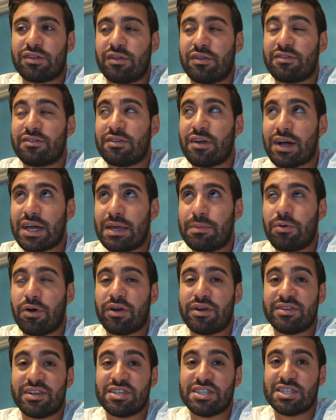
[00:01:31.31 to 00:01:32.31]
The sucky
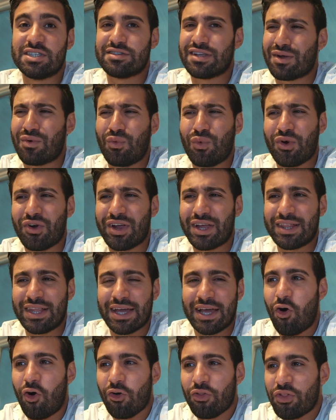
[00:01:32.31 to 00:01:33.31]
part of this, she's, like, working,
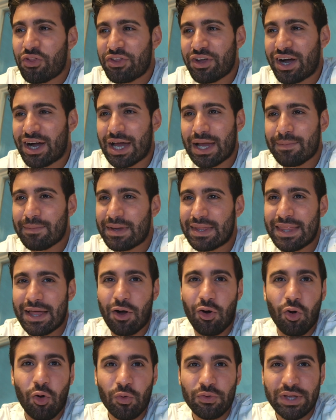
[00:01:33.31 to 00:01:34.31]
like, all the time in
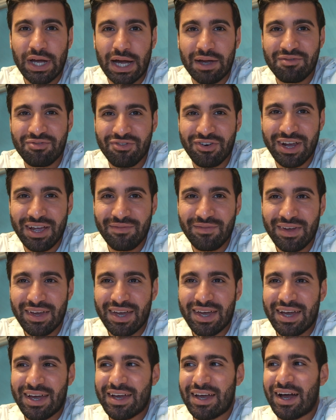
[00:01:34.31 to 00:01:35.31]
that whole time frame.
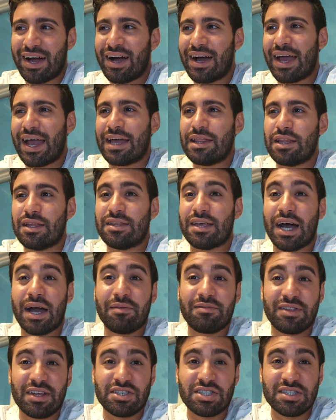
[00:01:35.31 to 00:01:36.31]
And the
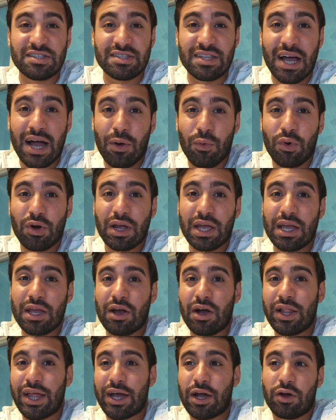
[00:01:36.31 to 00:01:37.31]
times that she's not
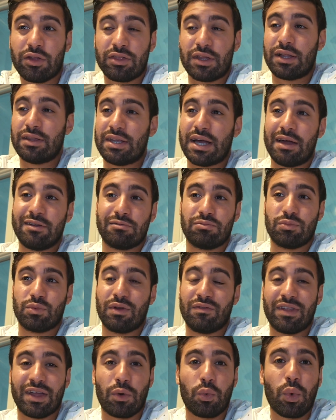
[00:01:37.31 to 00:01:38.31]
working, like, are times when we
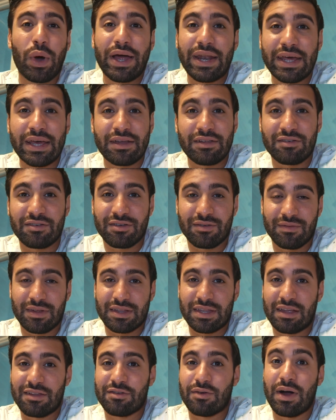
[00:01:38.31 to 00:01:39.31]
have, like, weddings or something
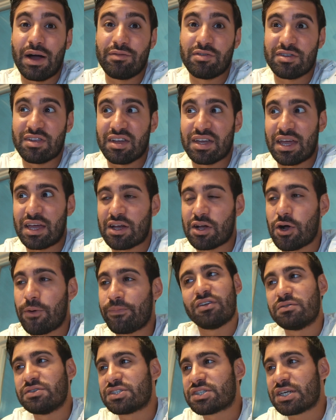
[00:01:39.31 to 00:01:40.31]
like that. So, obviously, I can't go.
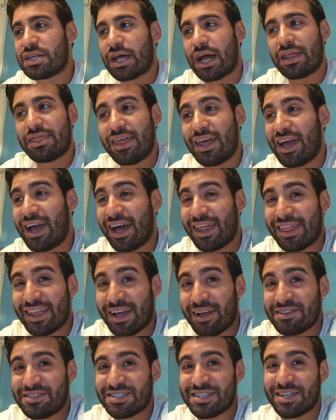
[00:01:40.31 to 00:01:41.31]
So, I
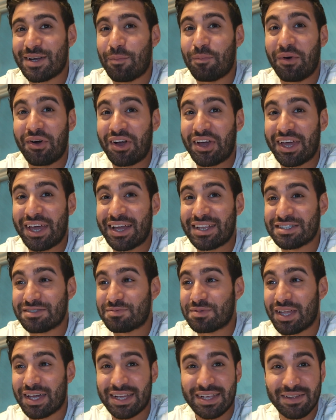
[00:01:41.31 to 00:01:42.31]
think I'm just gonna book it and
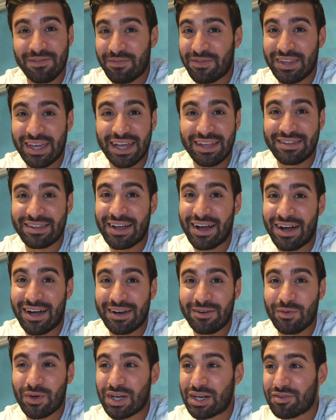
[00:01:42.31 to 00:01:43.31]
just be like, it's
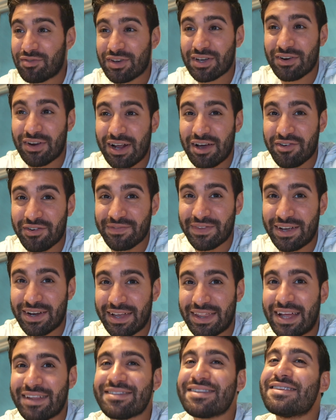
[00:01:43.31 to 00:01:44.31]
gone. We're gonna figure it out from there.
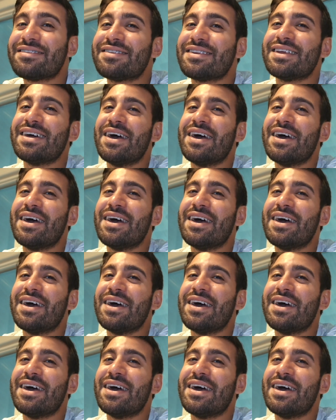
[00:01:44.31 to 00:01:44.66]
That's it.